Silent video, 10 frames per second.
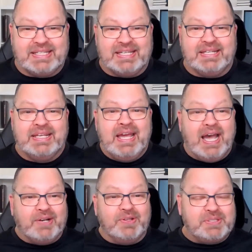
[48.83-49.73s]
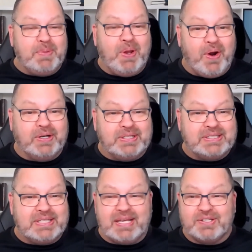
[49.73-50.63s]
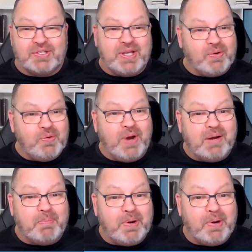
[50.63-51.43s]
And I know this can be hard to say because you're like, "Oh,